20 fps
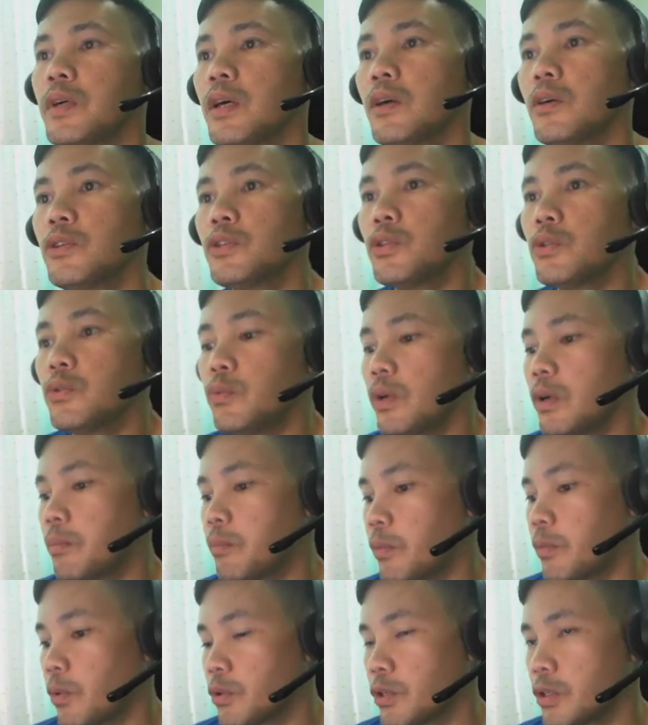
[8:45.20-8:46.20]
how should we
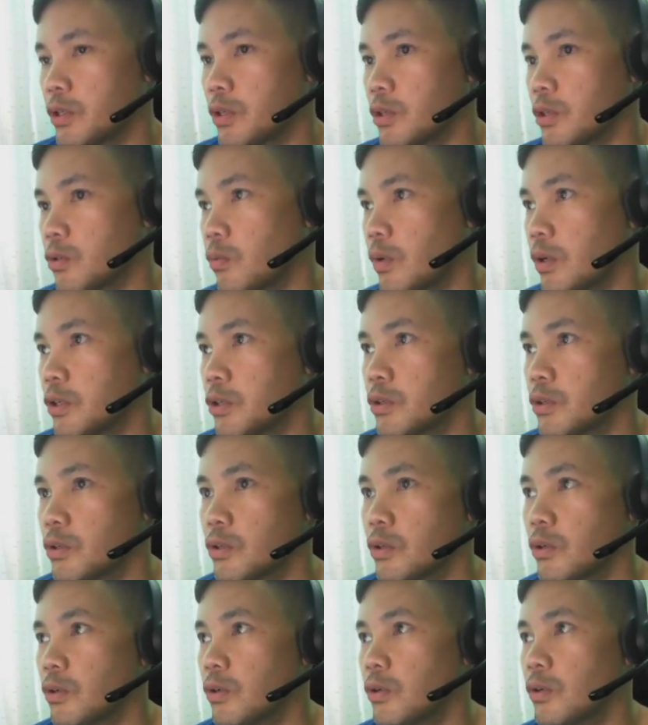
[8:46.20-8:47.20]
approach this one?
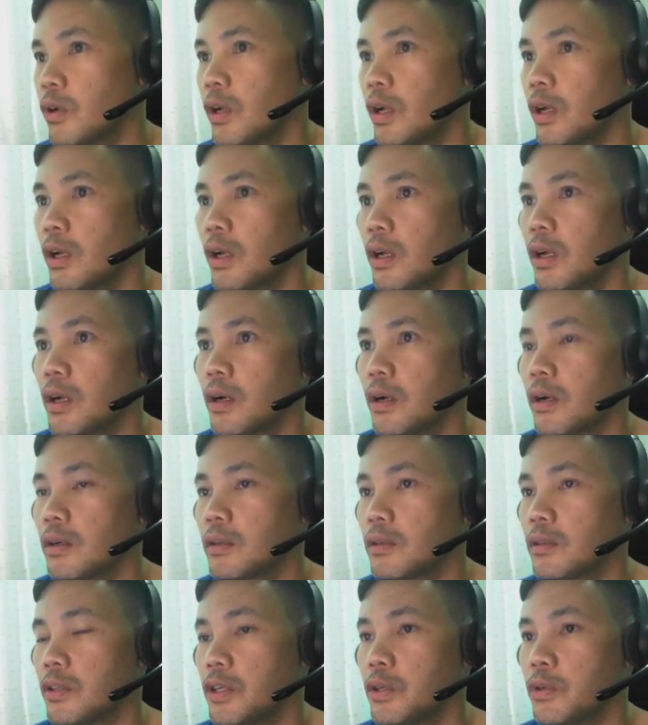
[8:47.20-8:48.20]
So
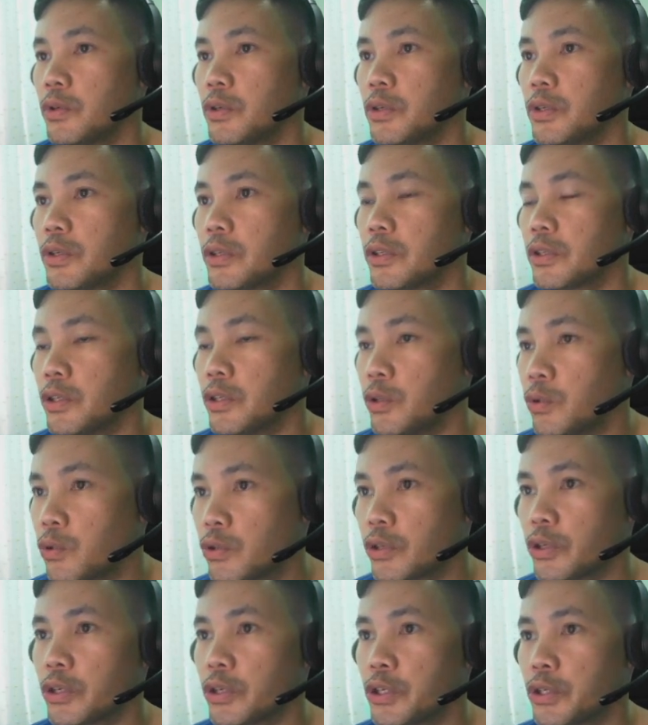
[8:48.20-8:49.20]
the
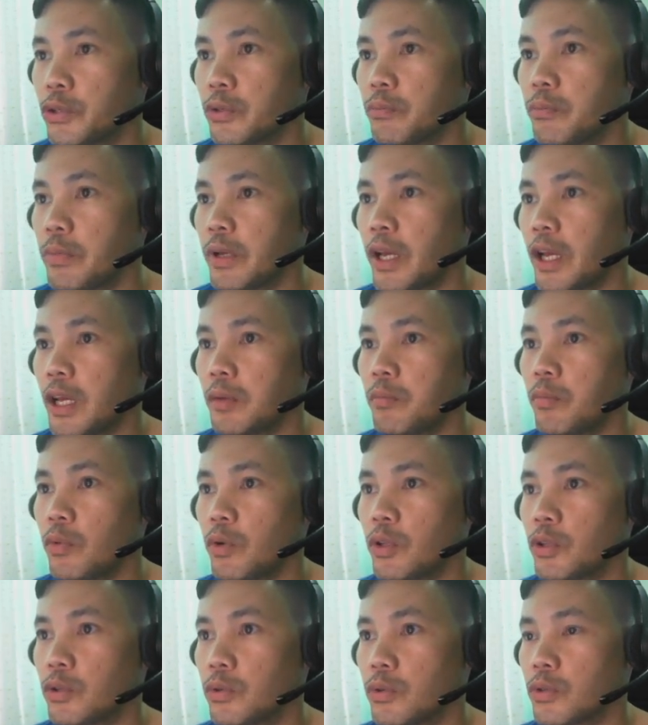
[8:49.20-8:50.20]
user should be
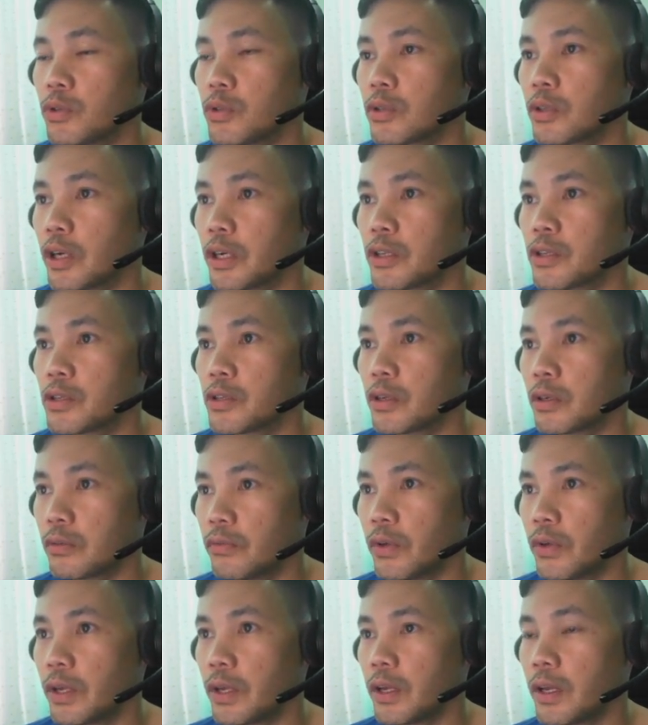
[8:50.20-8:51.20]
able to start
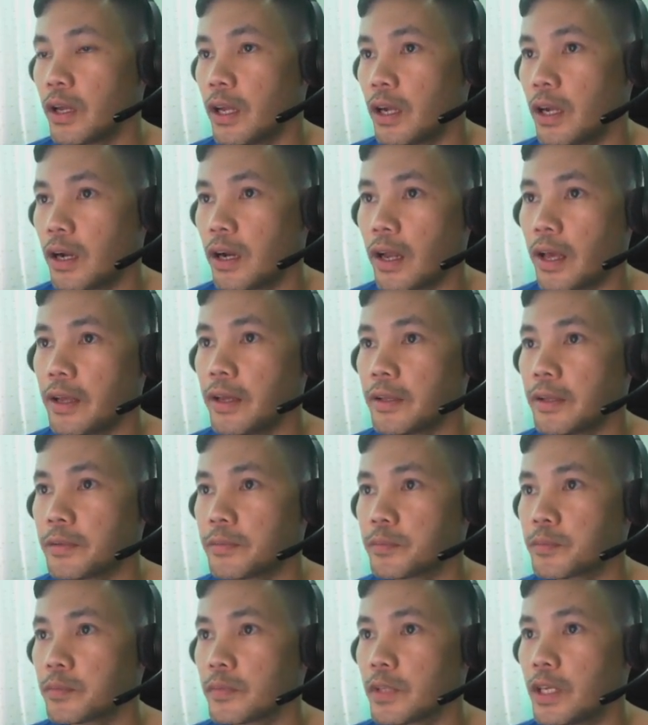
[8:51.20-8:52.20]
serving a client,
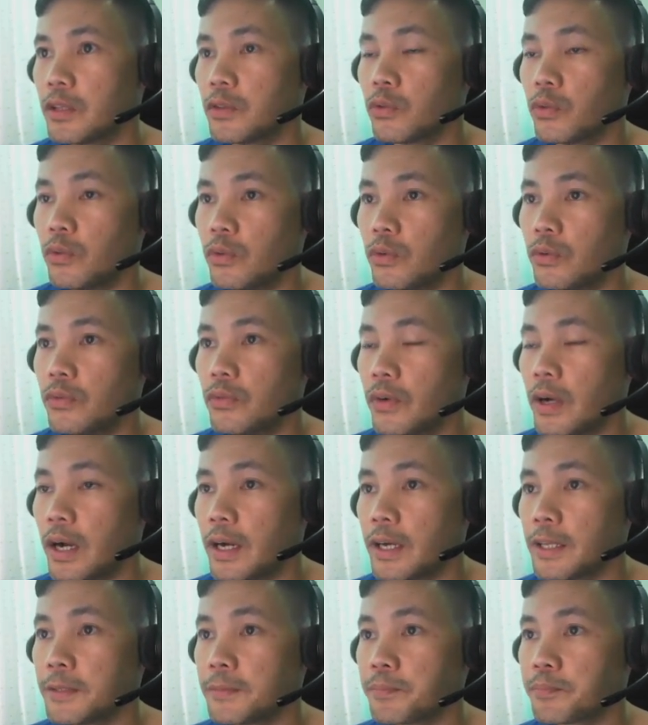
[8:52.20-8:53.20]
and to do
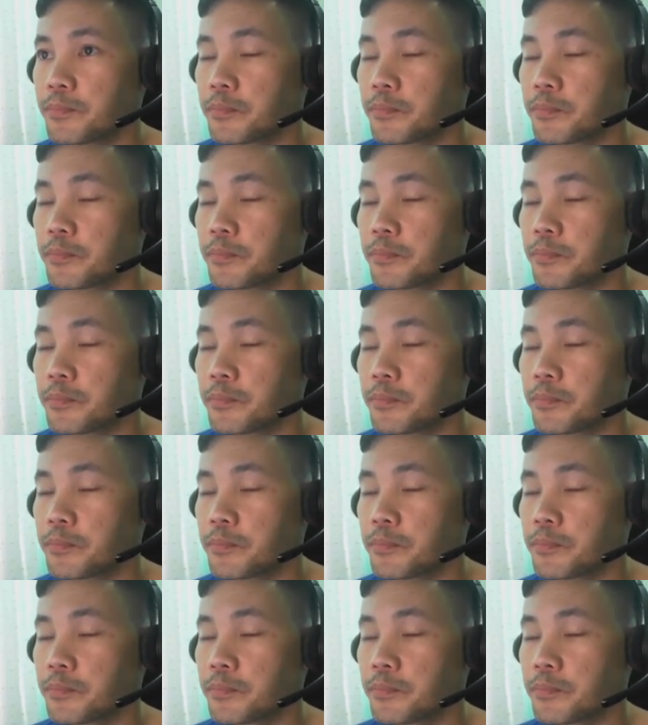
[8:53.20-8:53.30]
that